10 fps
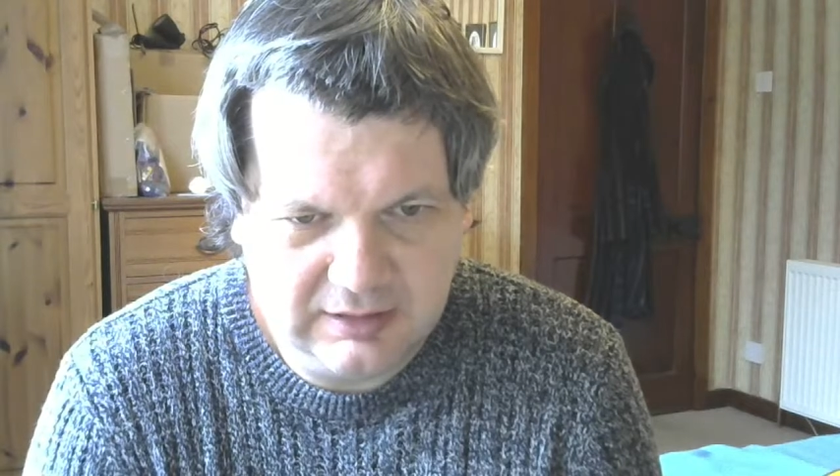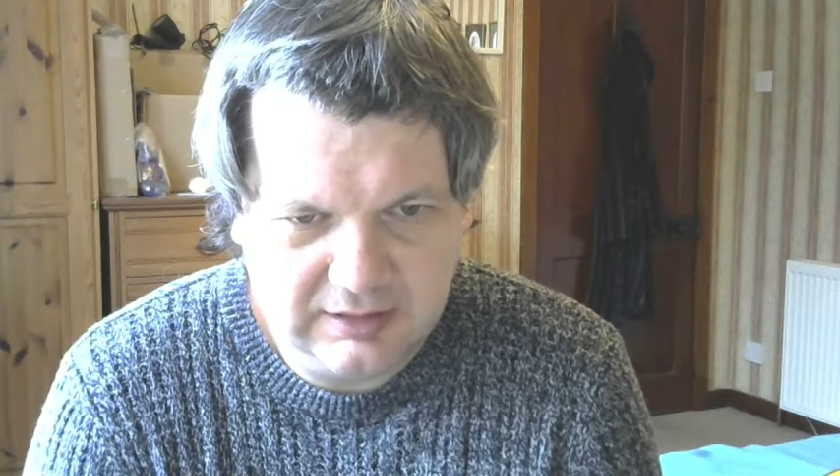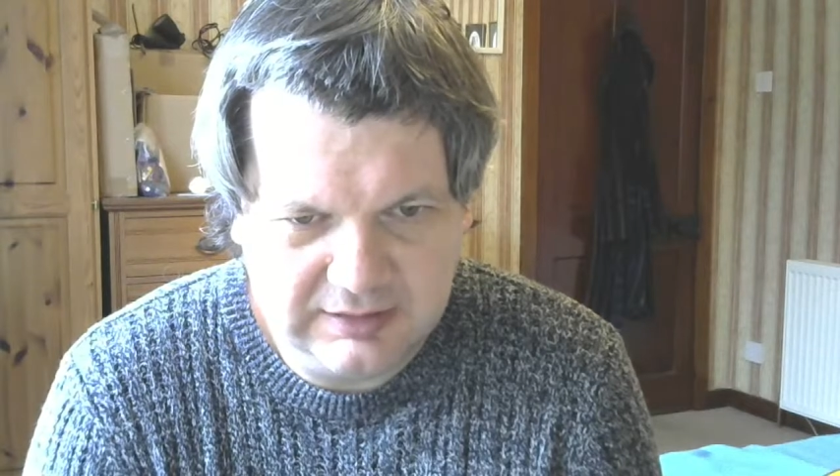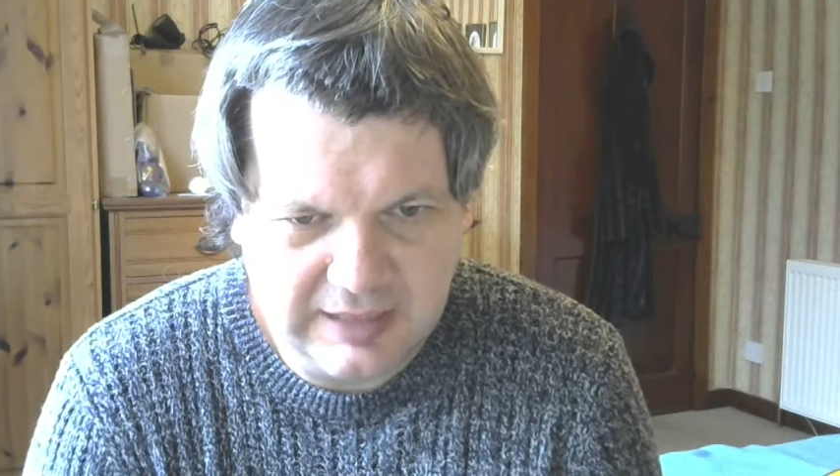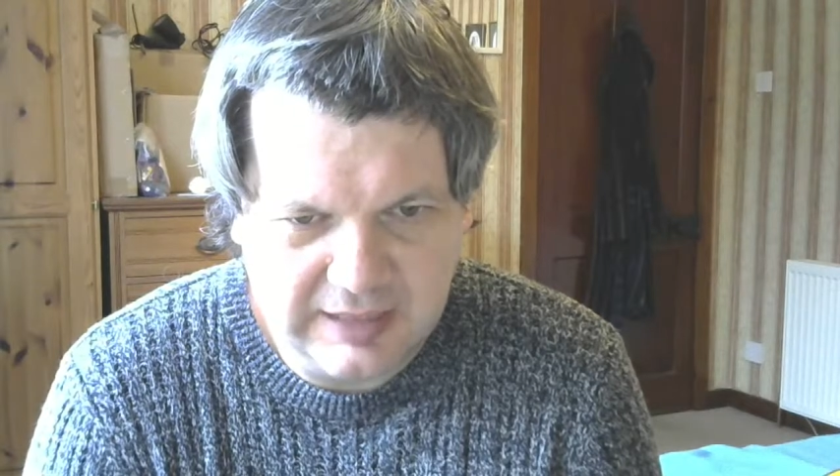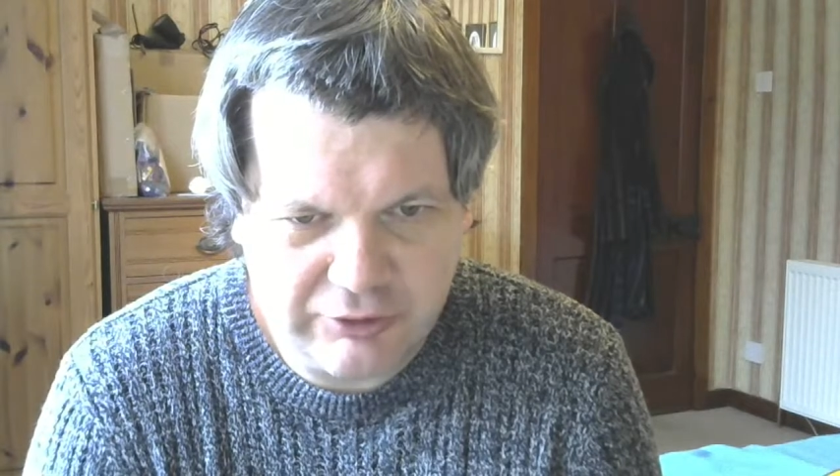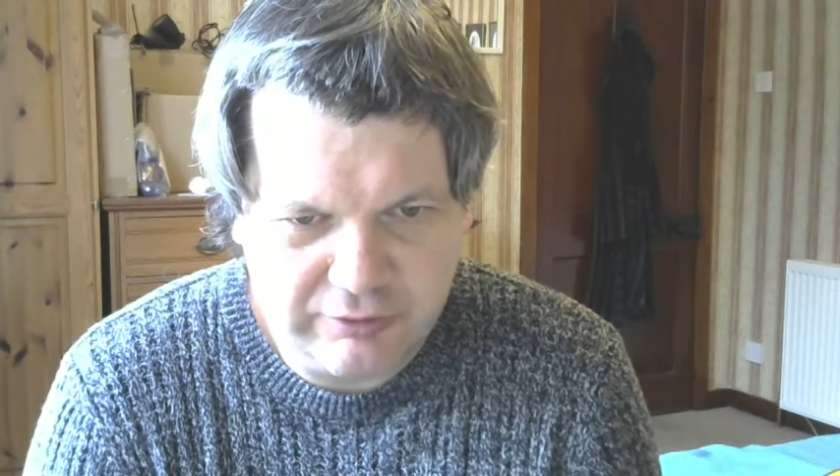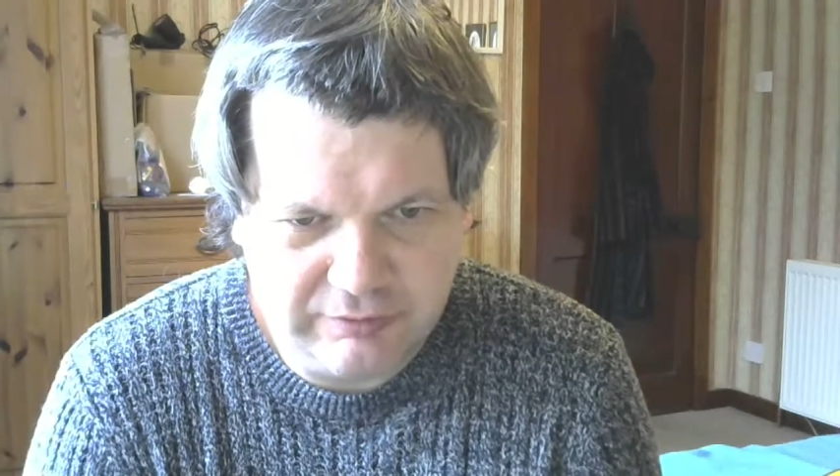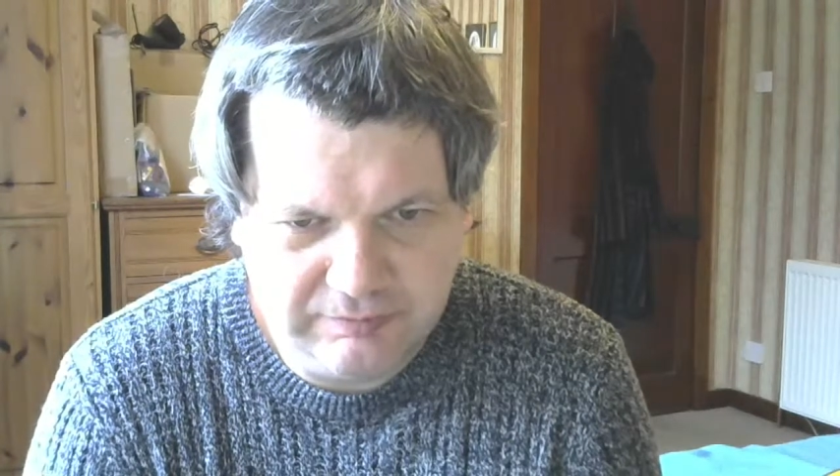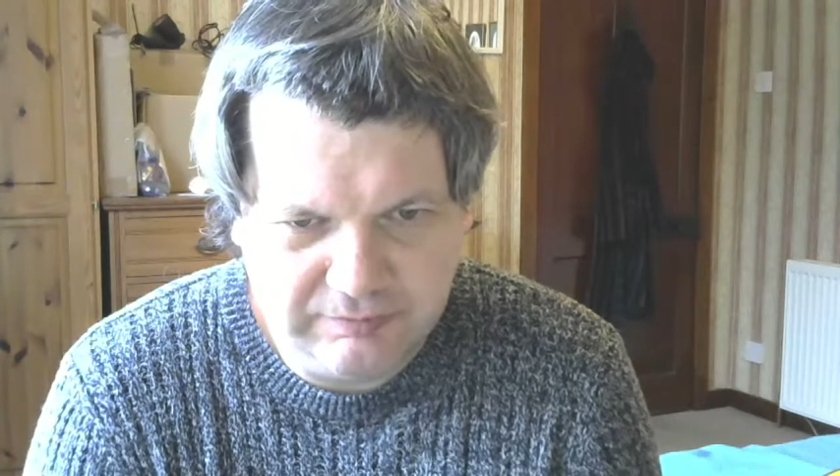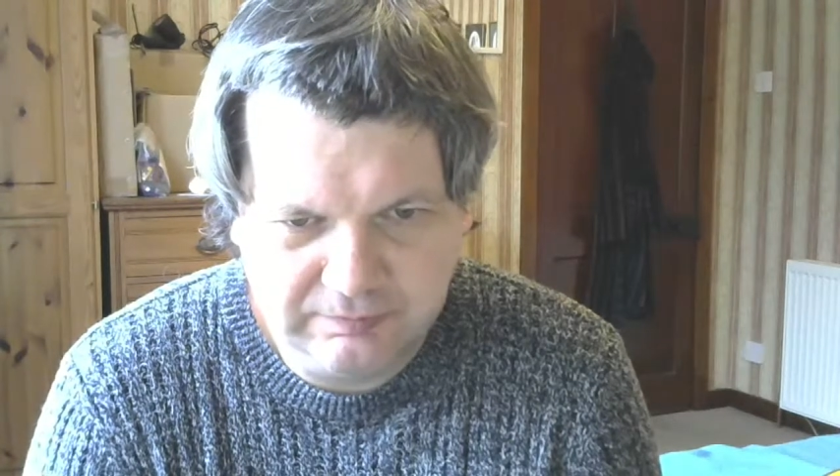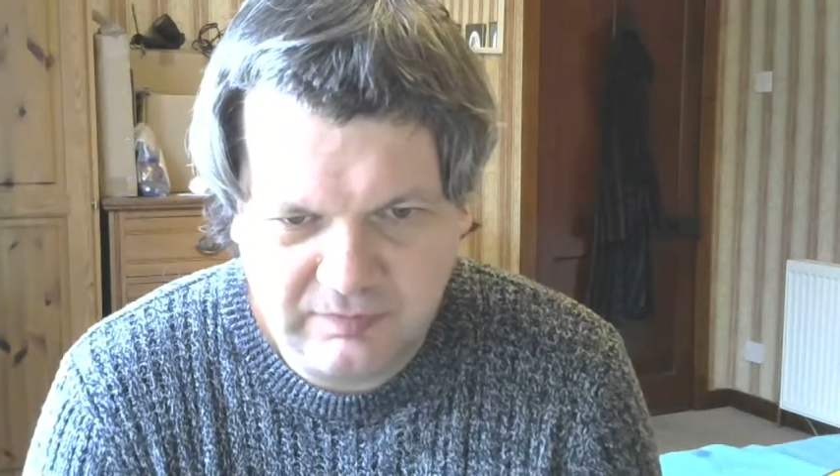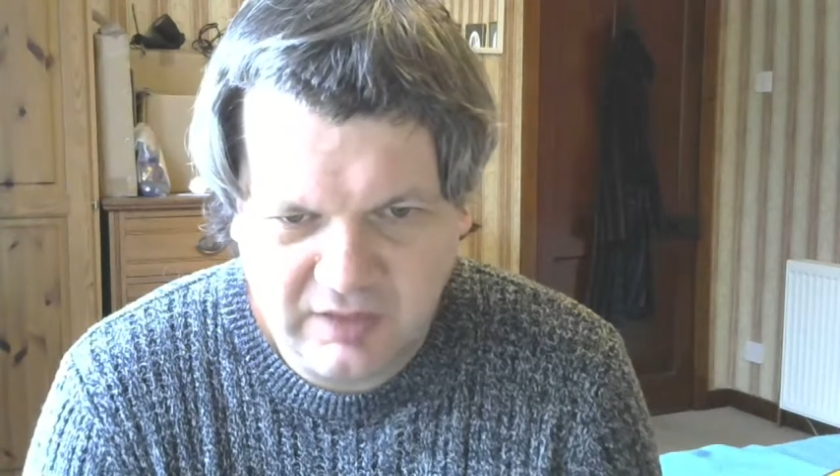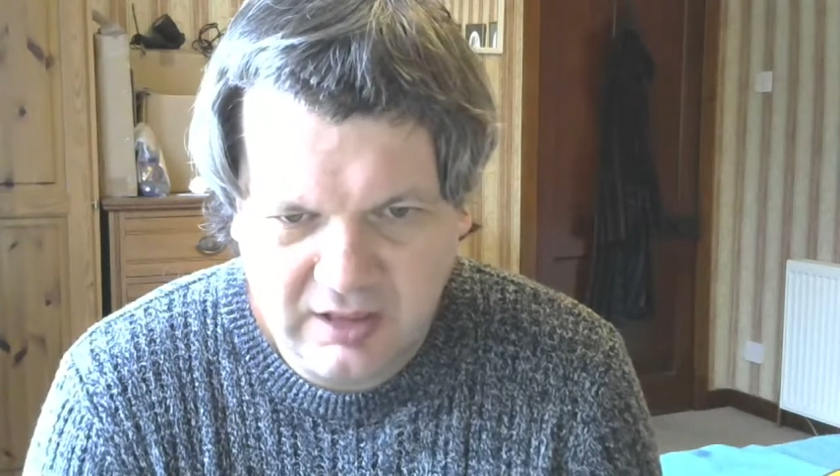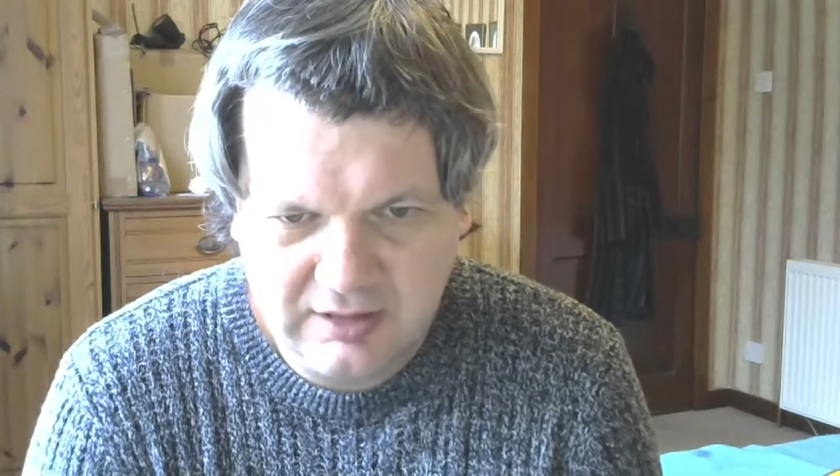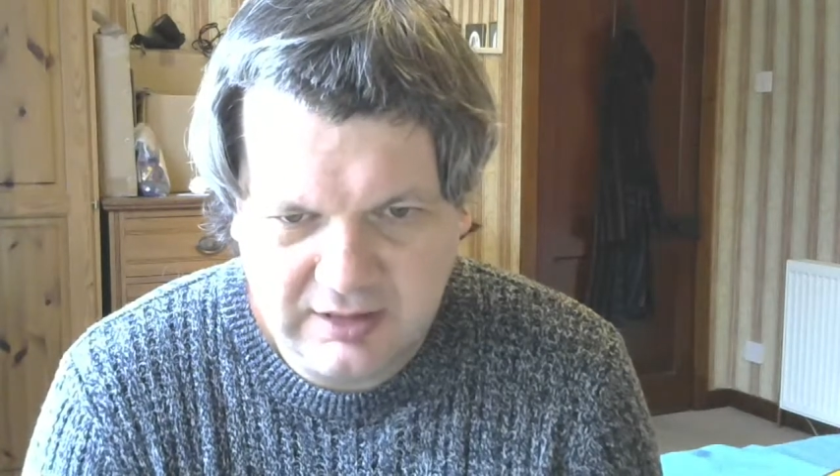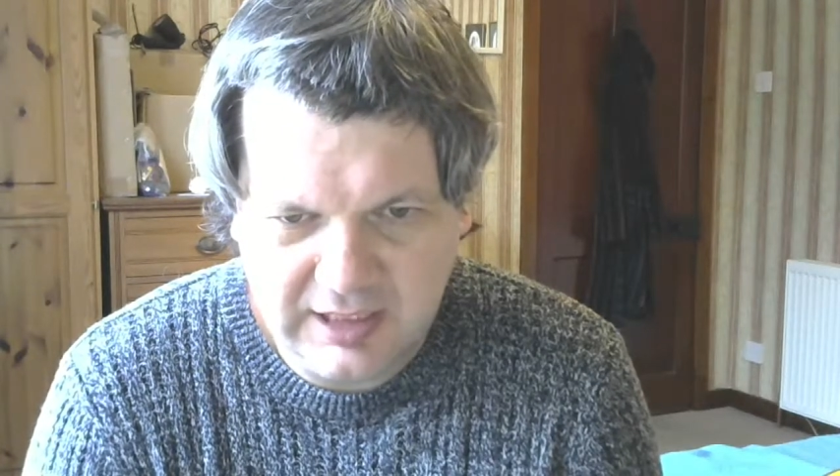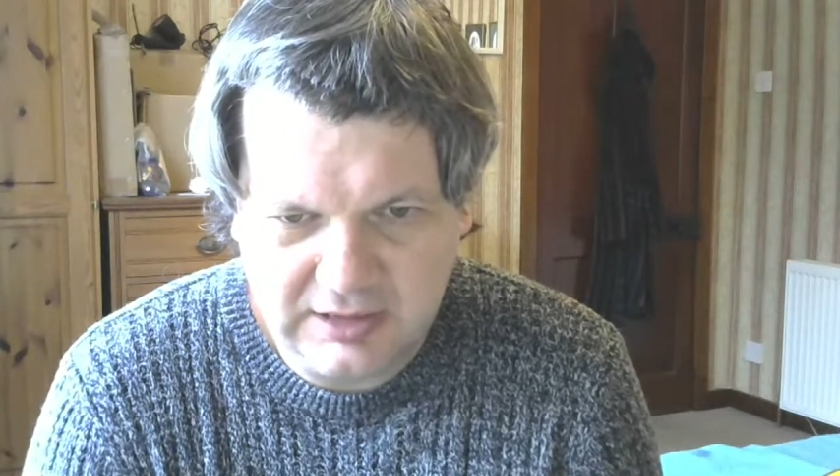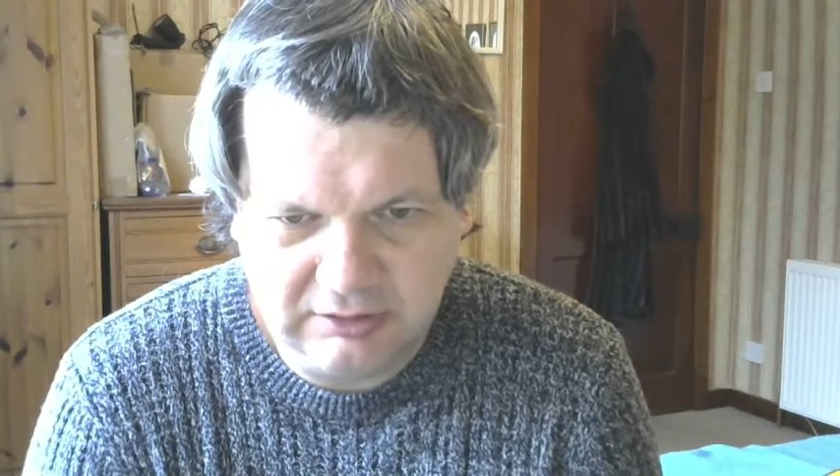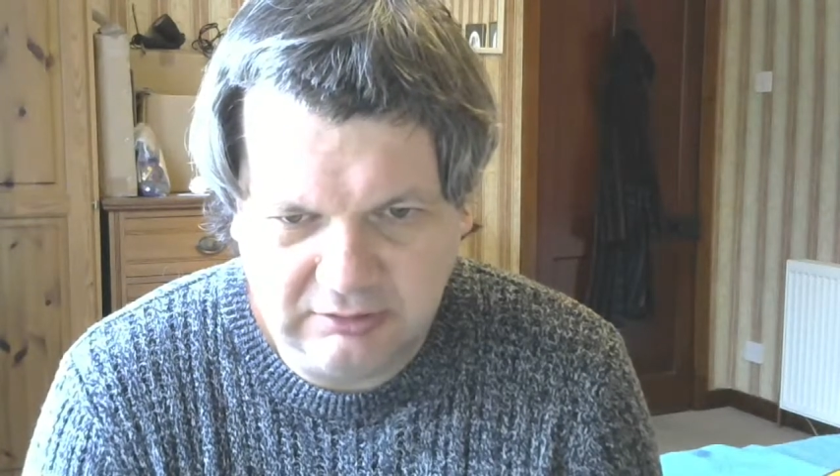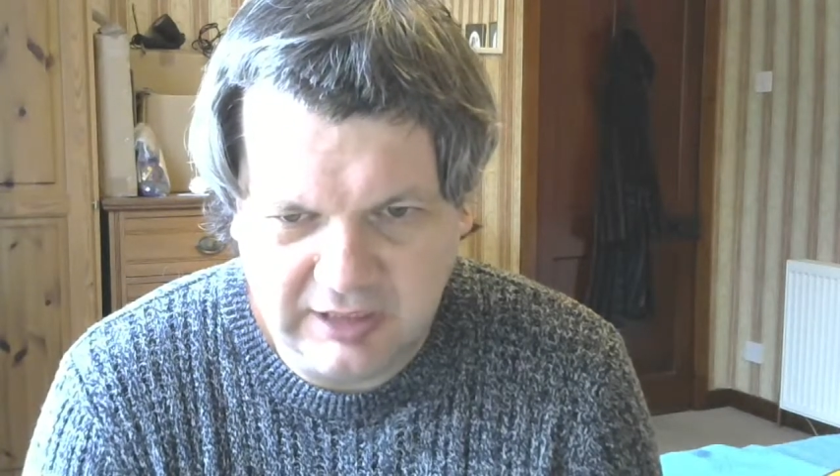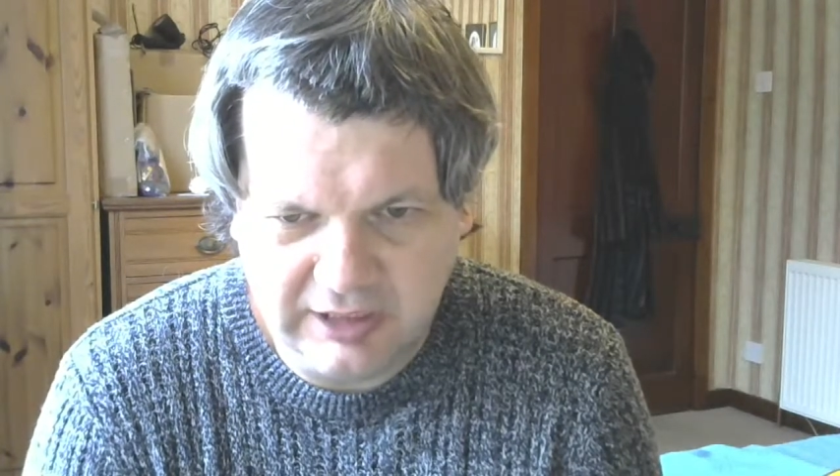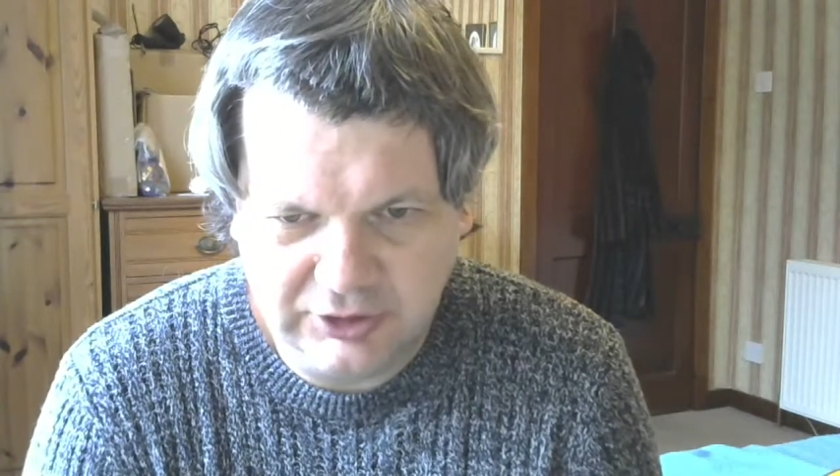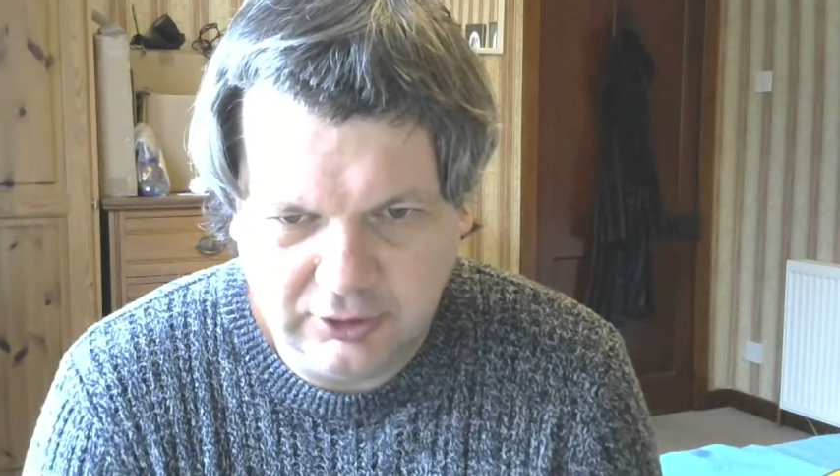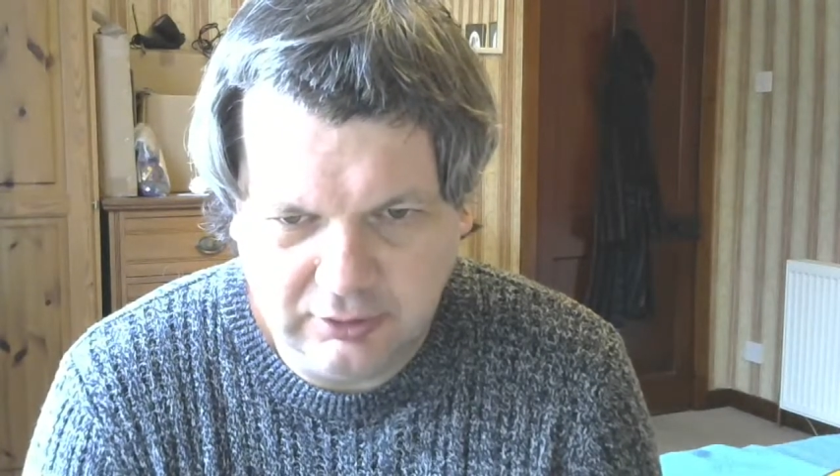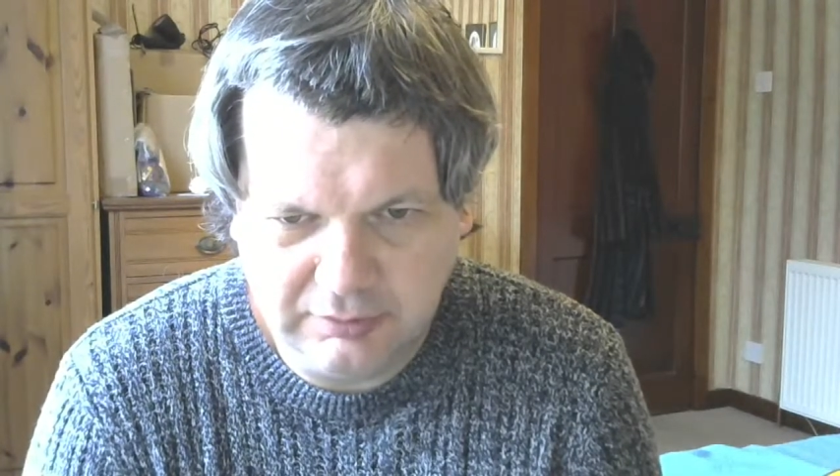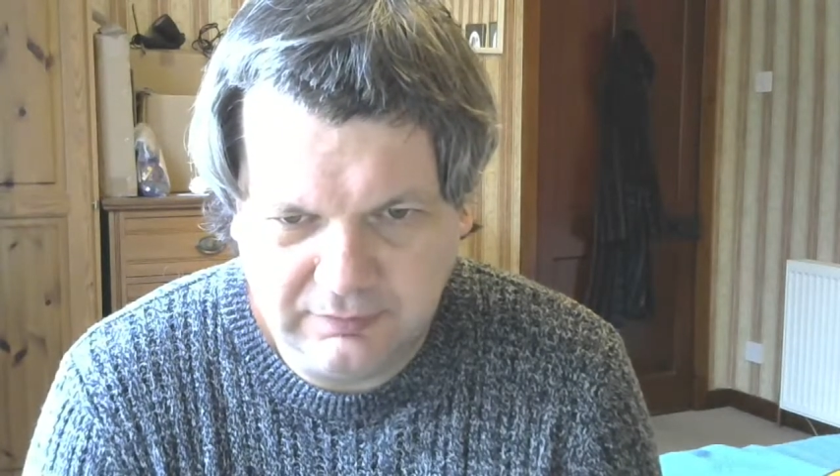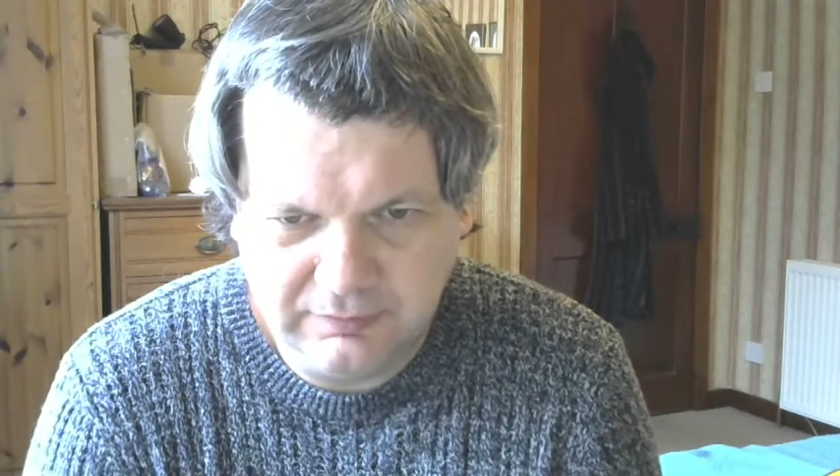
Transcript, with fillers: is active, eats out and sharp.